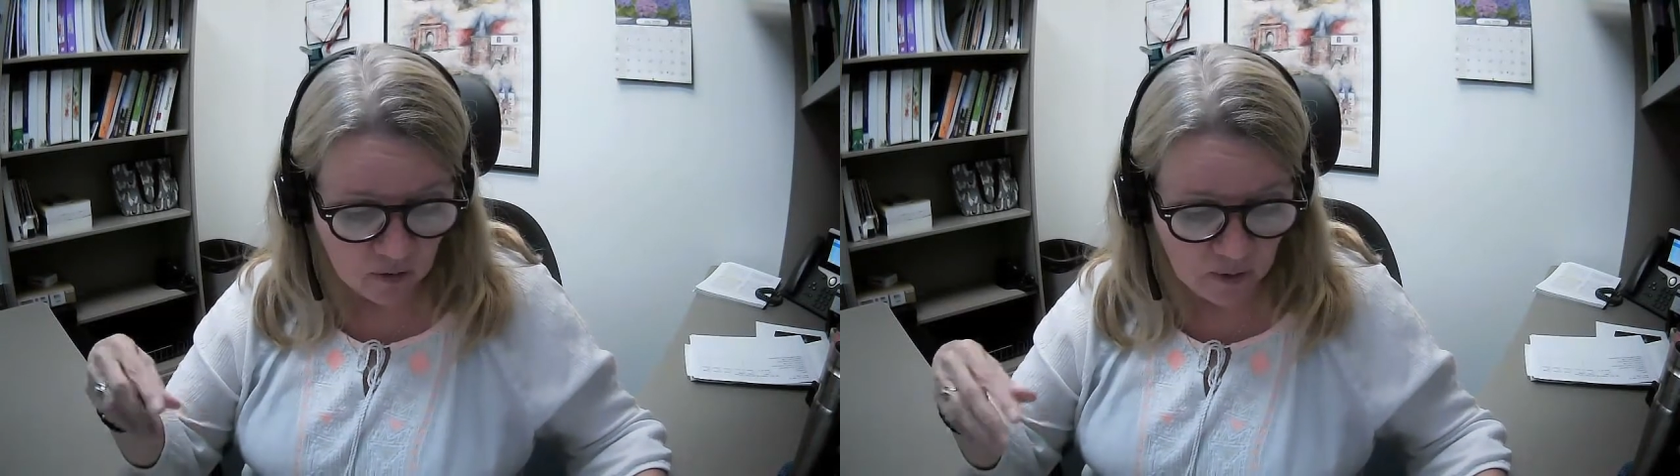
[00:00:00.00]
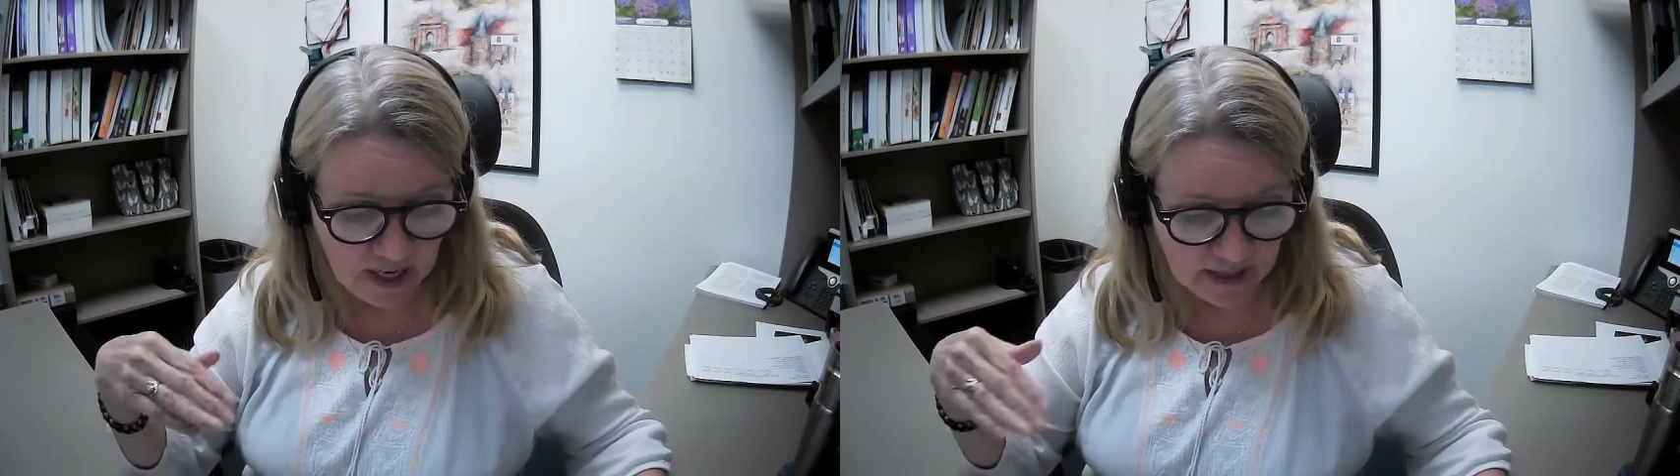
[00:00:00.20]

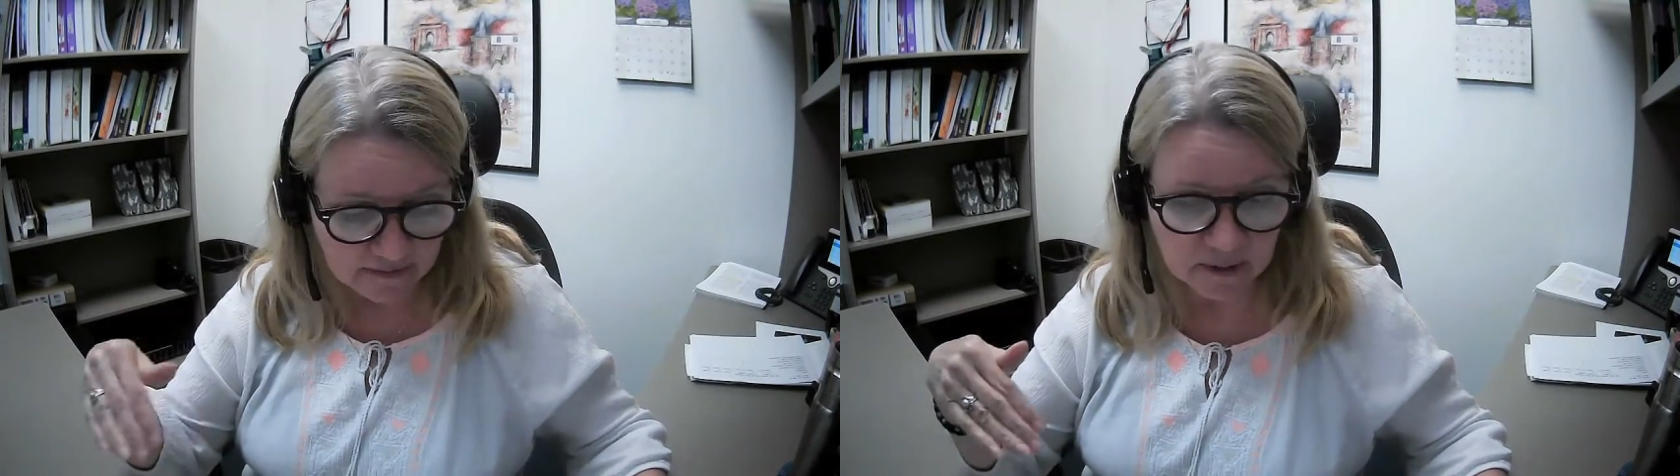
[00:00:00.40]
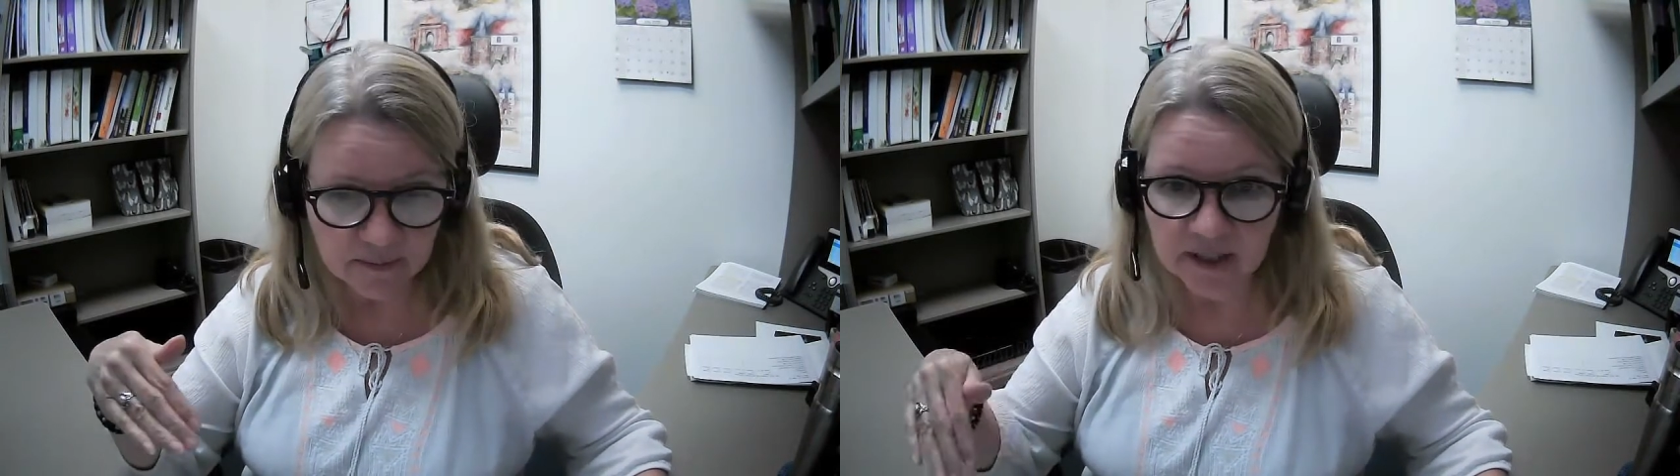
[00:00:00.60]
we
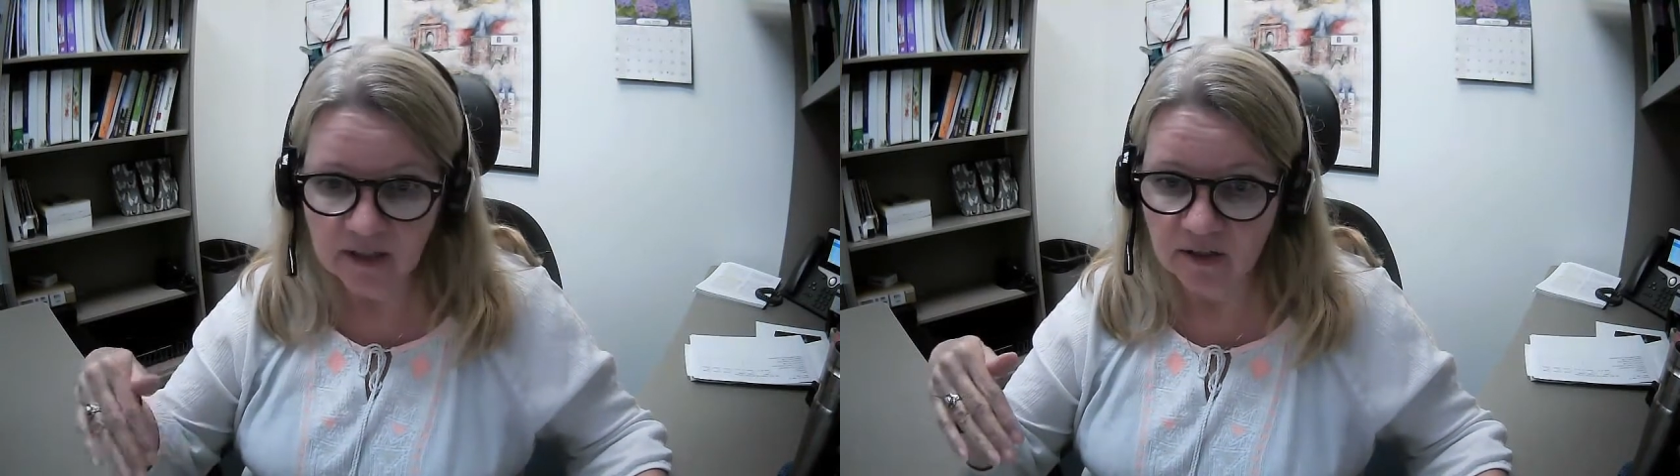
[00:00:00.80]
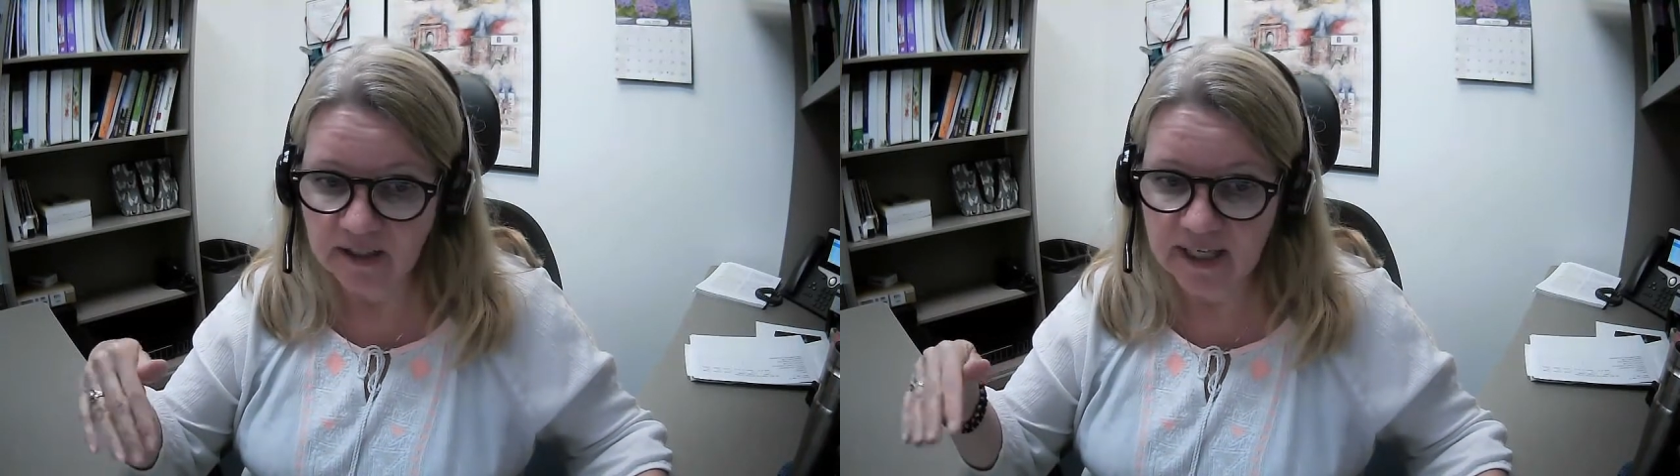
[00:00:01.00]
have something
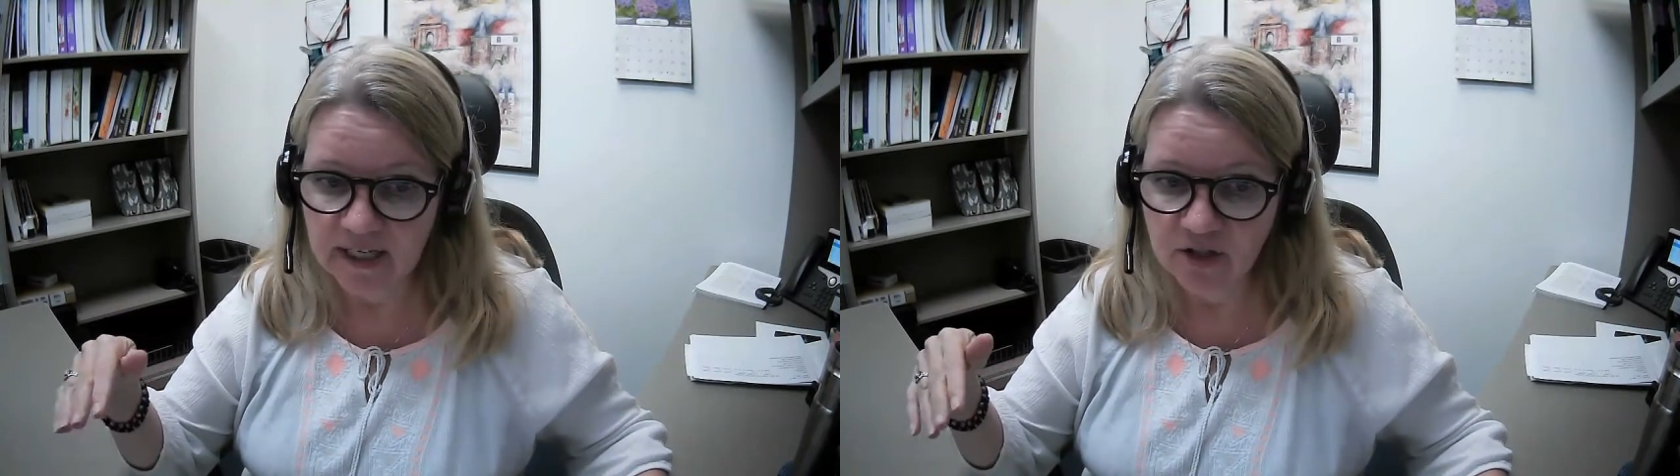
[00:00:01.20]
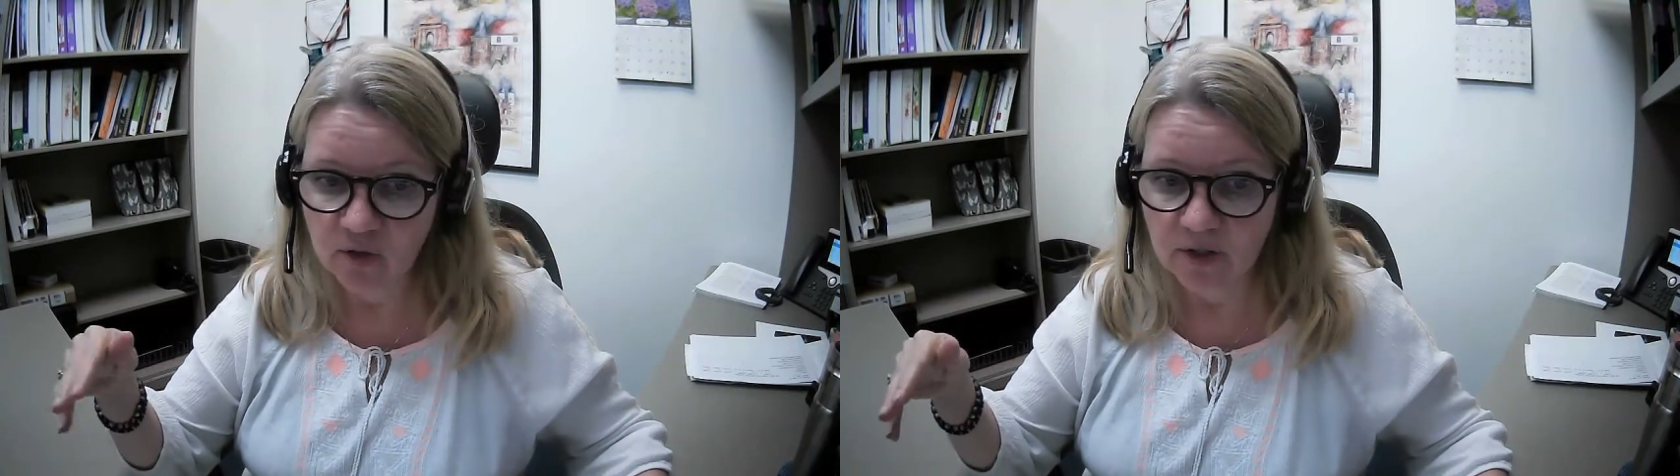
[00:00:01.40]
called a
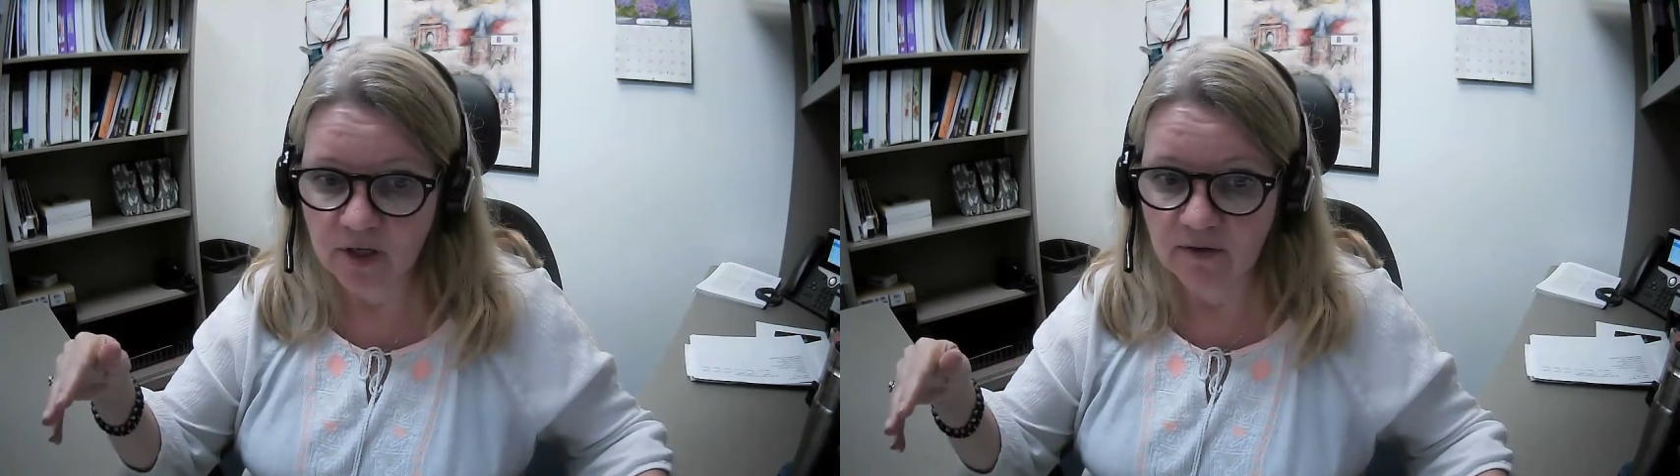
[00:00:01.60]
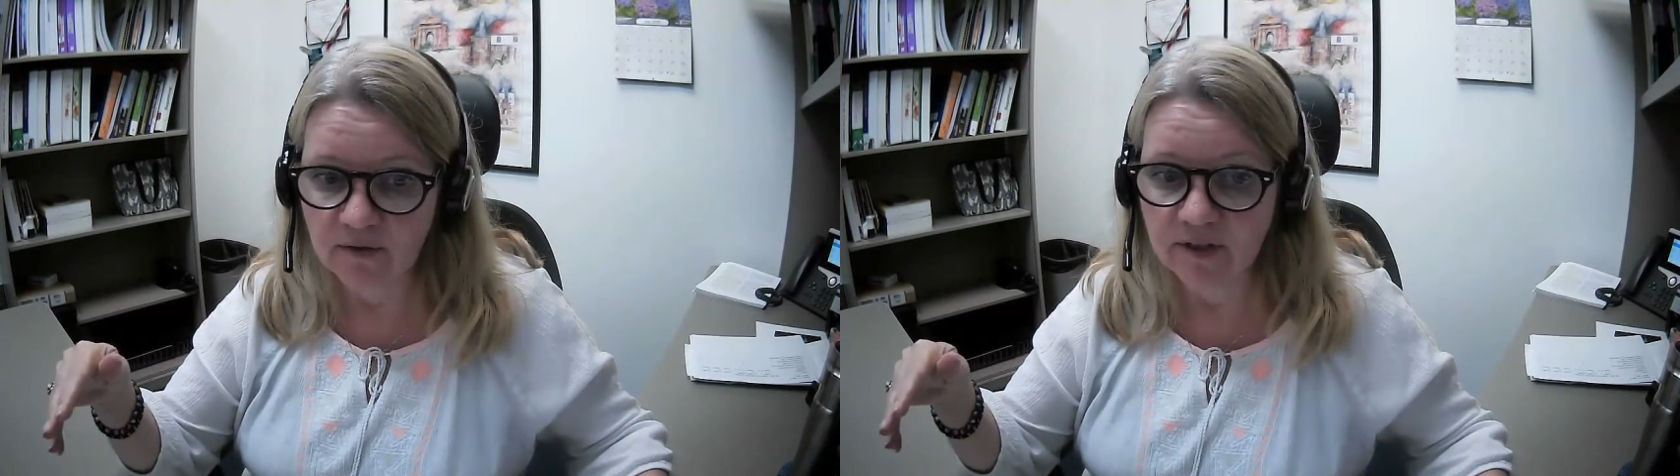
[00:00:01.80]
cash short
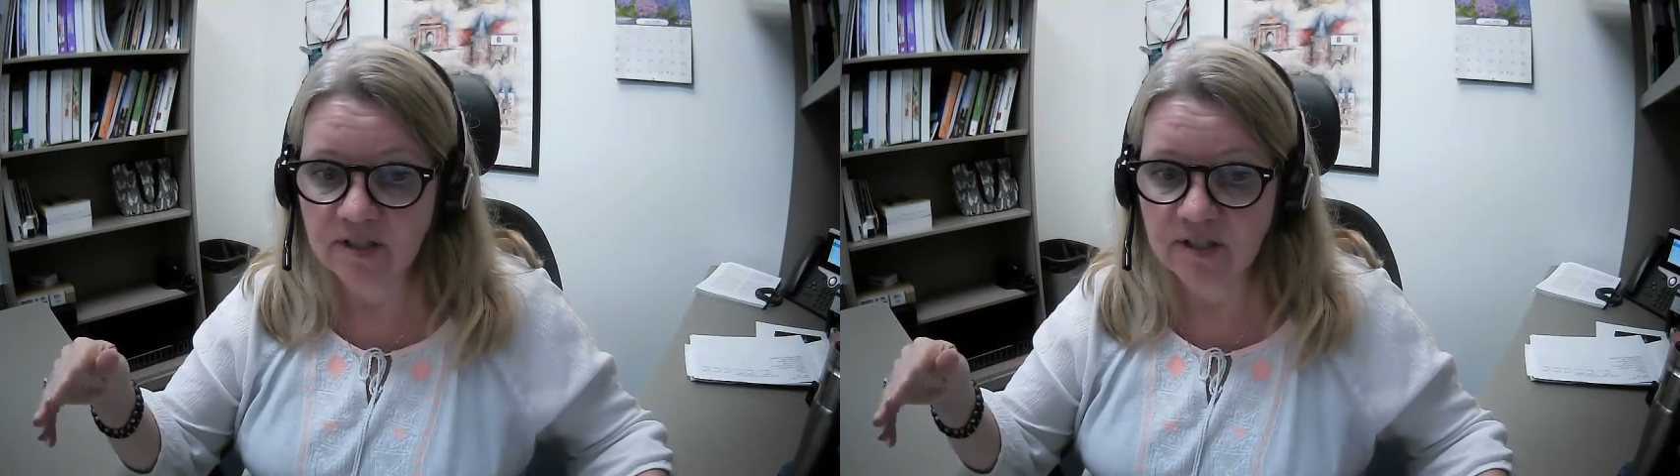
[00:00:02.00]
and over,